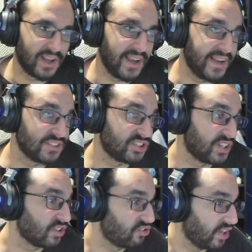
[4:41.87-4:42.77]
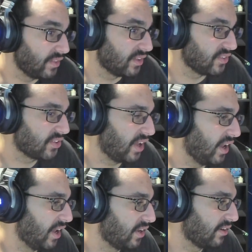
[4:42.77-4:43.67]
And she tells Jane this,
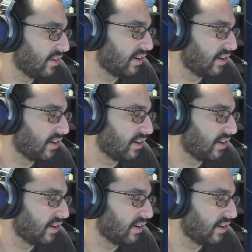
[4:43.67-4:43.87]
and